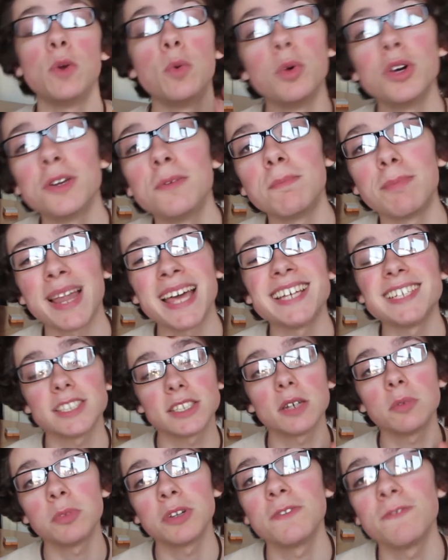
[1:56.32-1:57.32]
you wouldn't blank
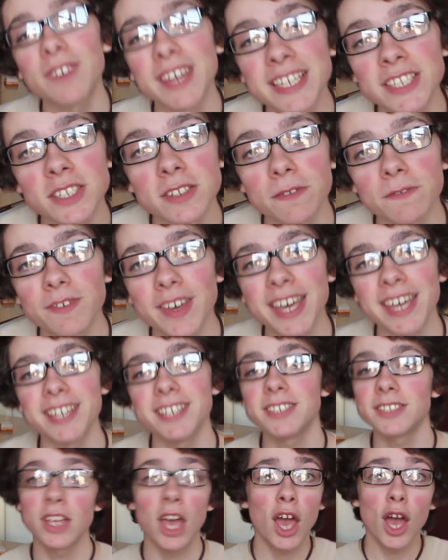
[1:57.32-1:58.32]
someone face to
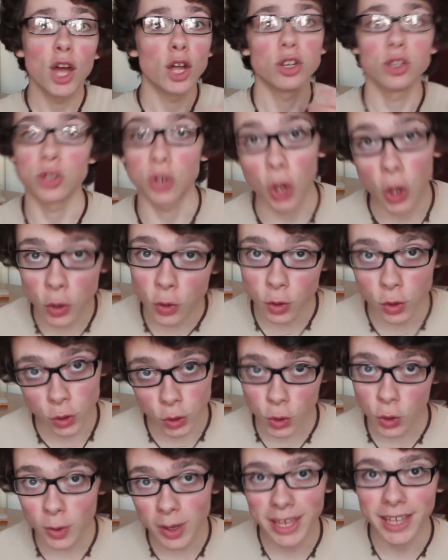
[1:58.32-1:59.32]
face,
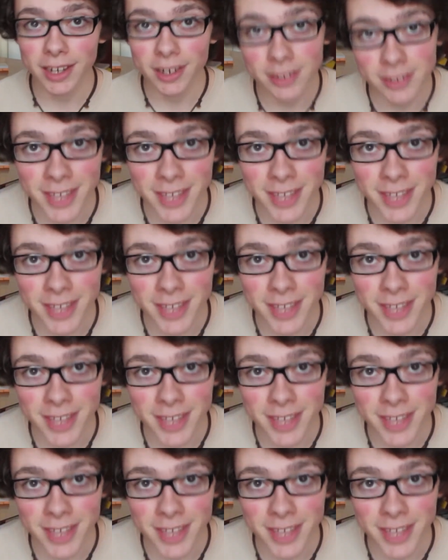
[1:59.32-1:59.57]
don't do it in a